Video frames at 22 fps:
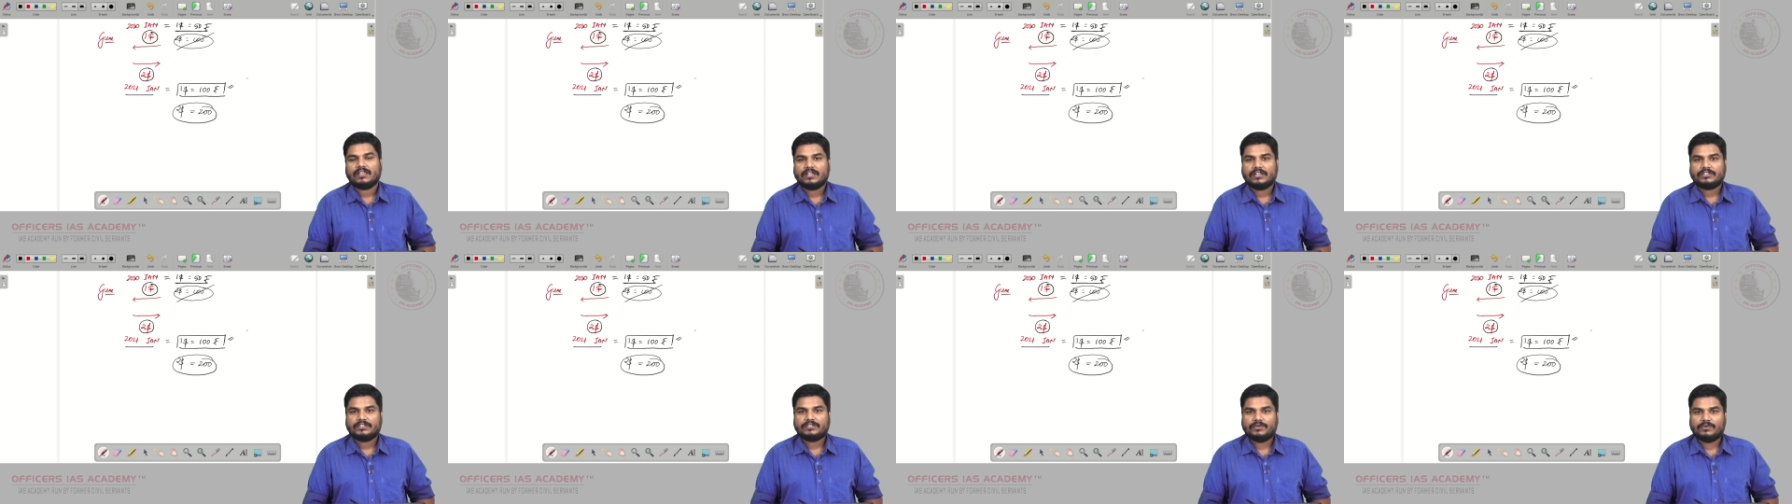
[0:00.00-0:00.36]

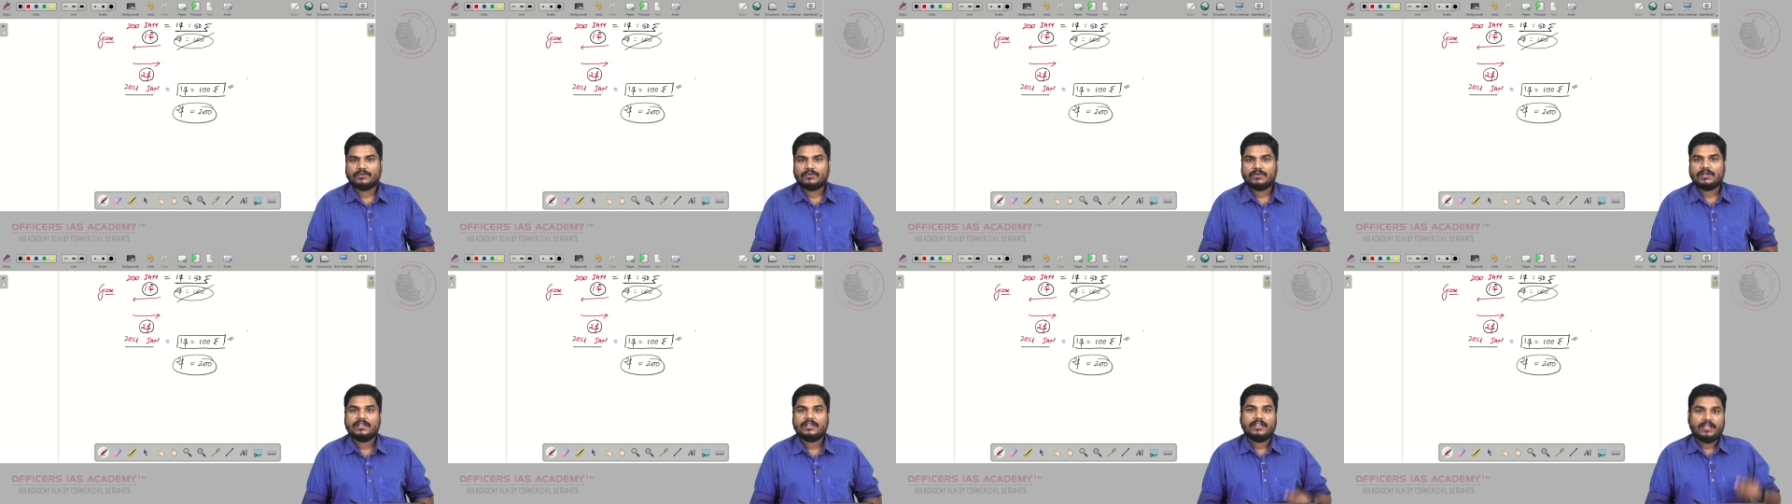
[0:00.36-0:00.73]

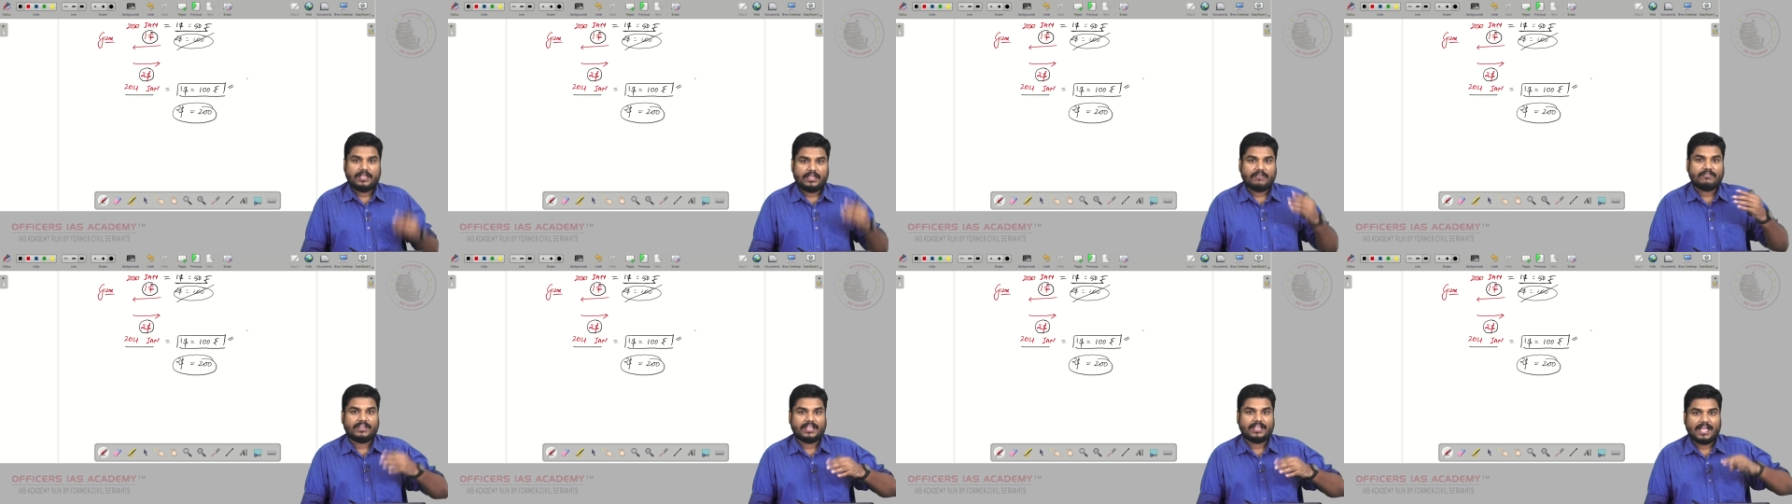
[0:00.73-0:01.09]
So,
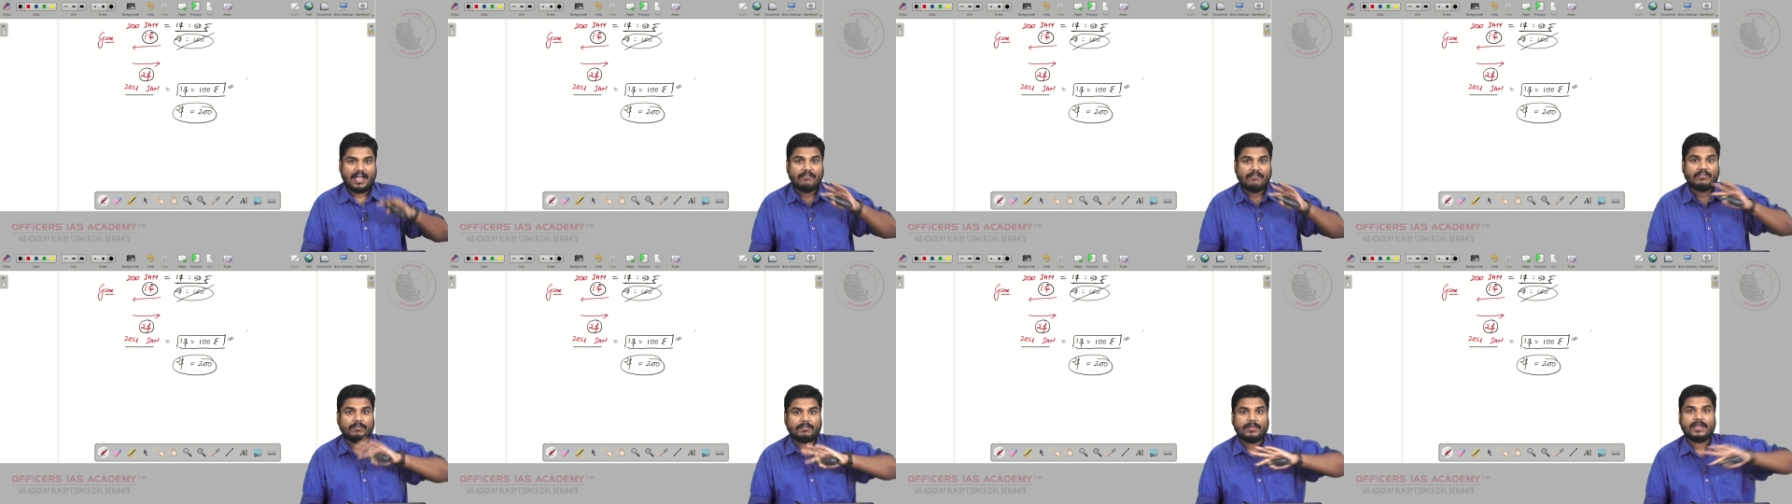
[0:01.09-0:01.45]
if I
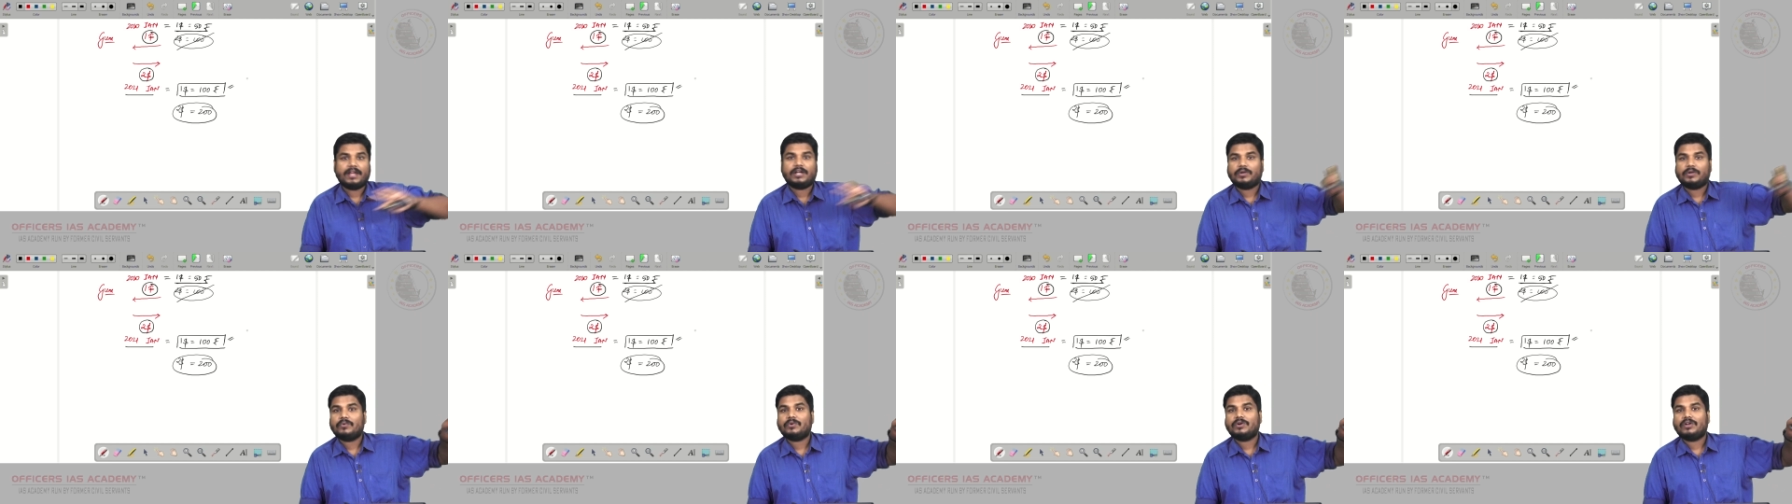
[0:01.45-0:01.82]
have to pay
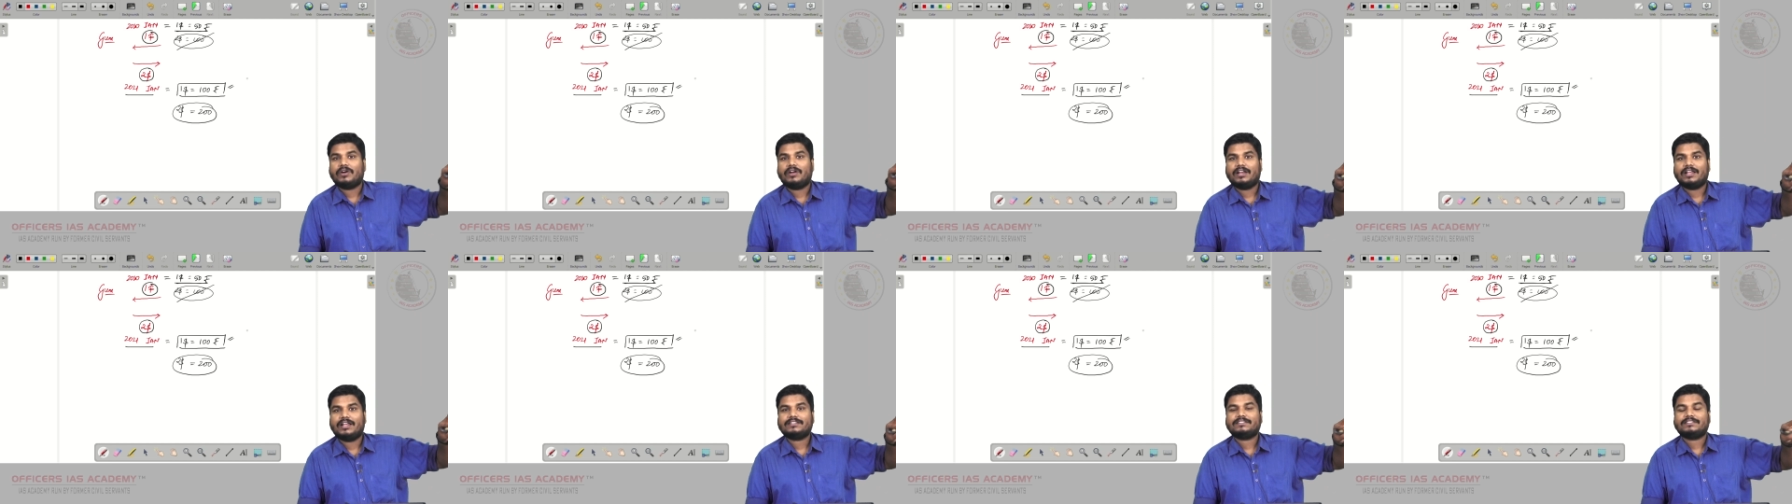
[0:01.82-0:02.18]

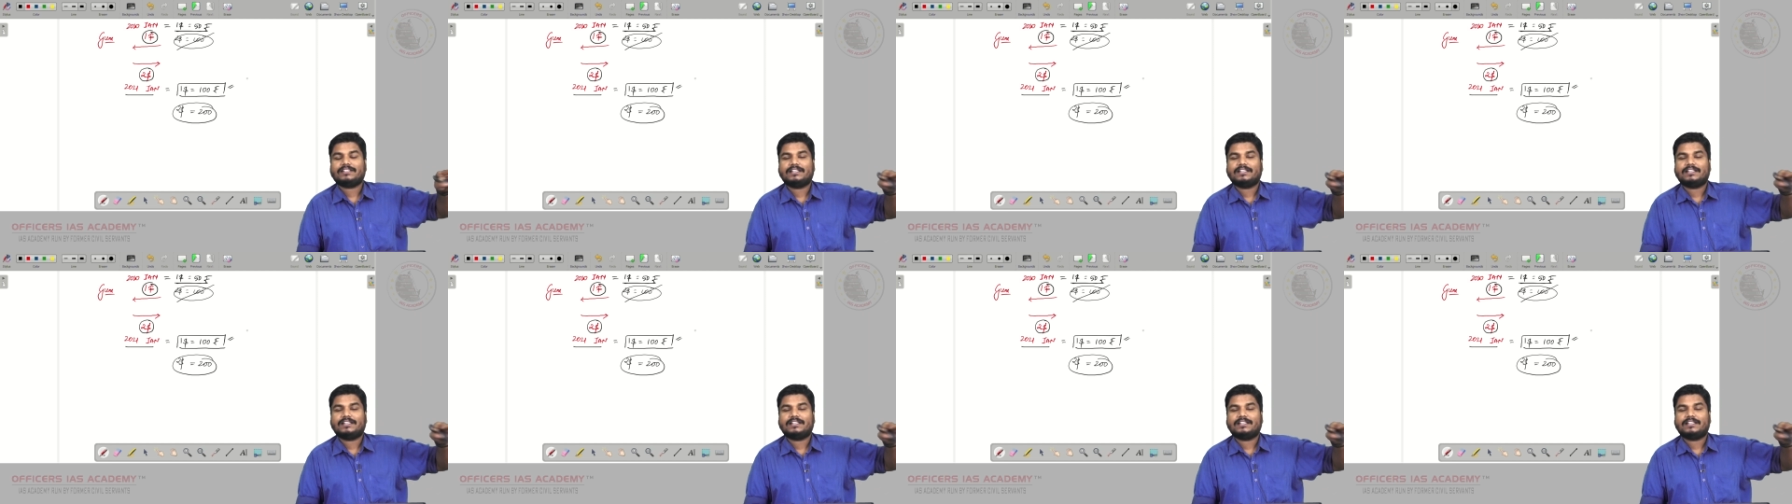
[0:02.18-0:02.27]
$2,